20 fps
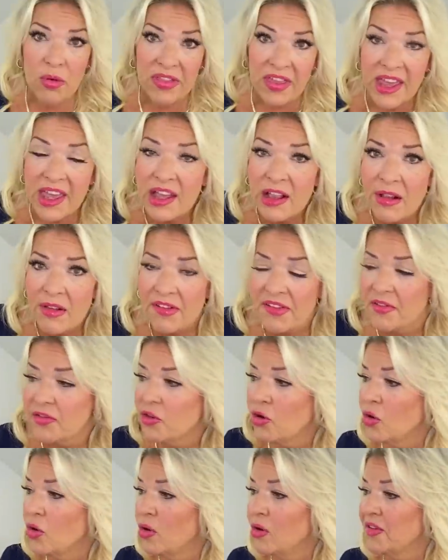with heels, of
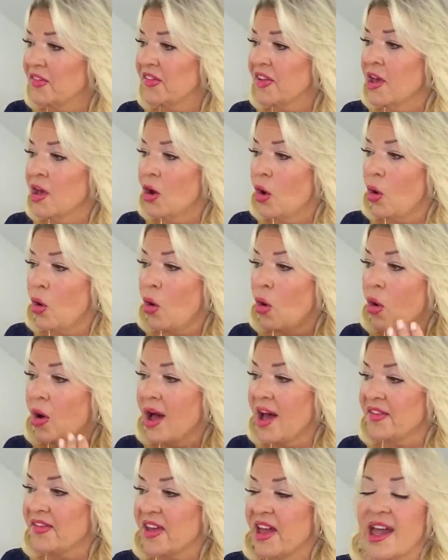course,
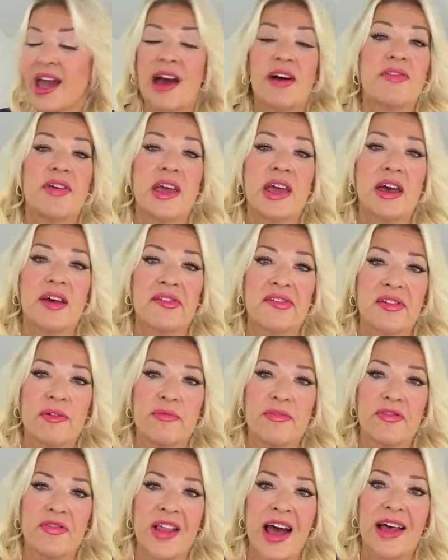or as I have here,
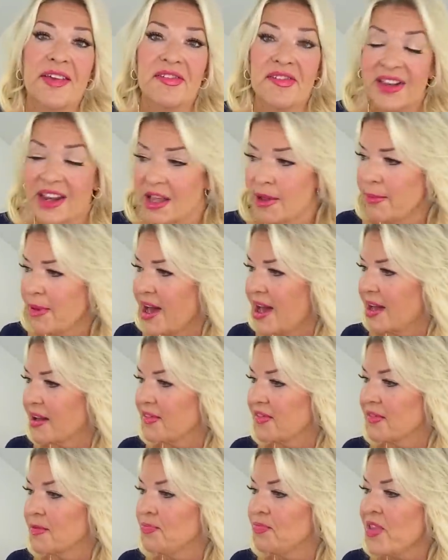some flat
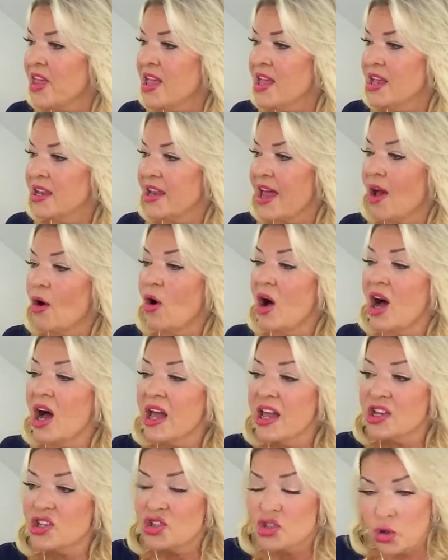slingbacks. Now,
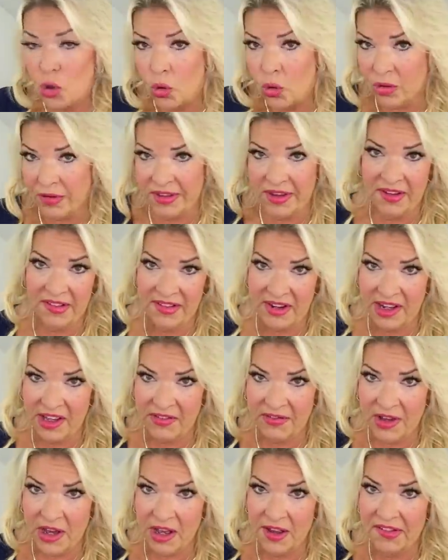I adore these
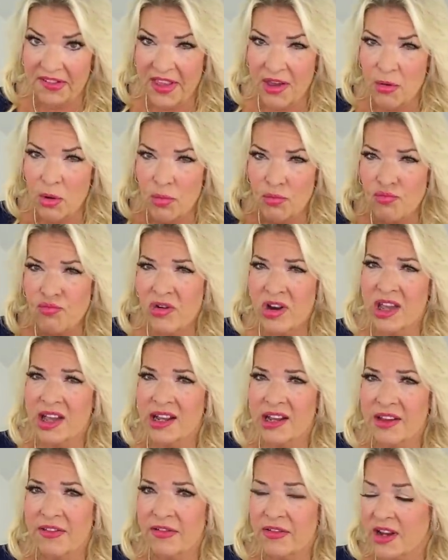Levi's. They're a
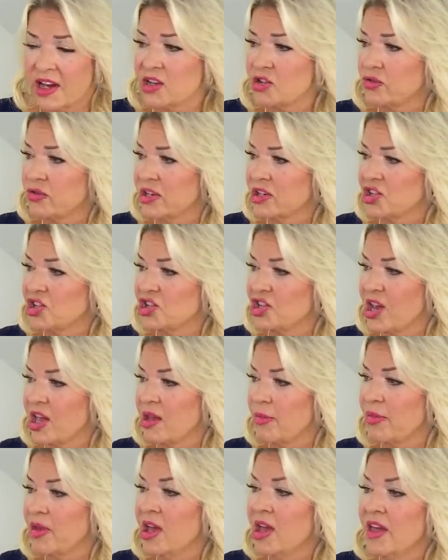really flattering
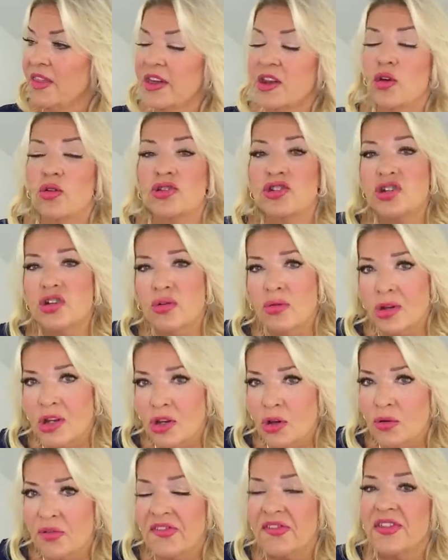shape. They're not too
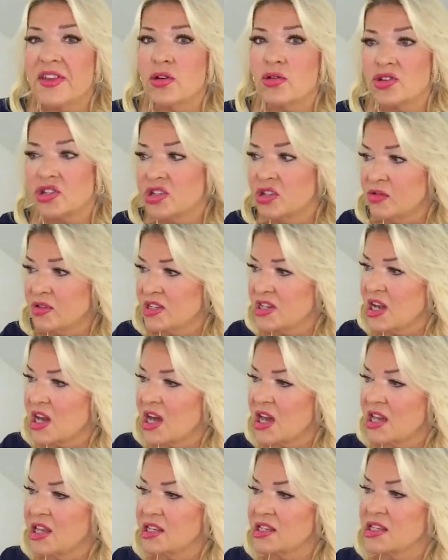loose, they're not too
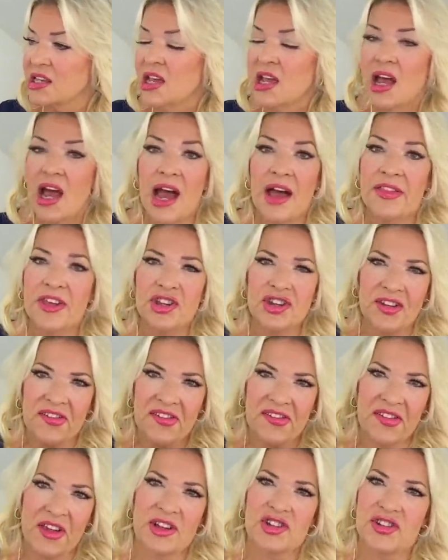tight, and they're
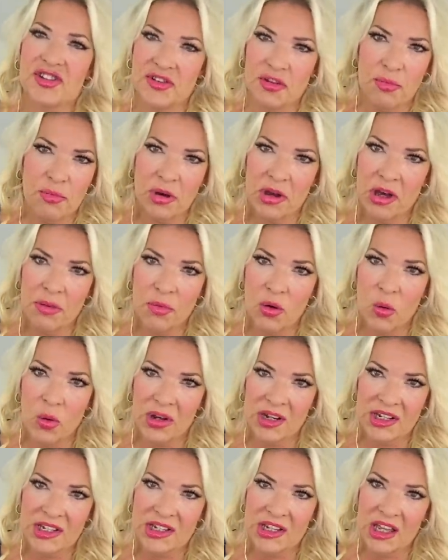just such superb
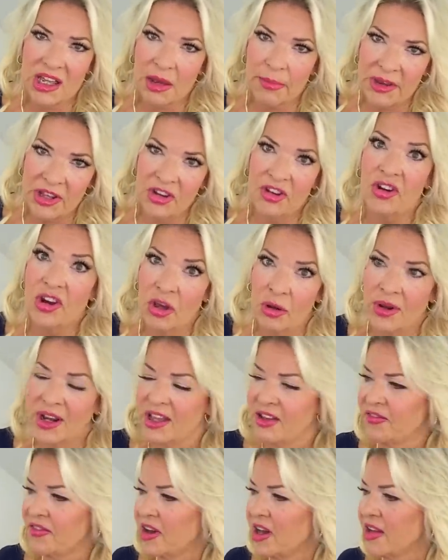quality. I mean, you know
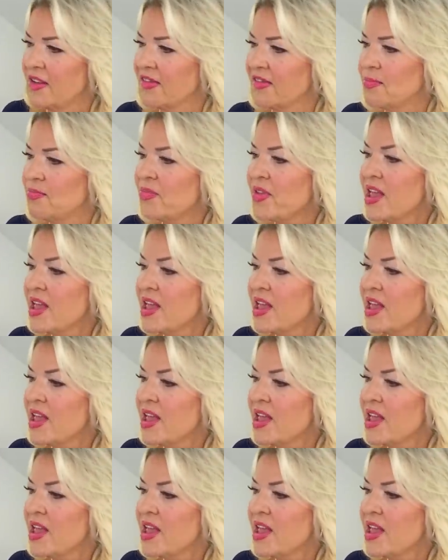Levi's.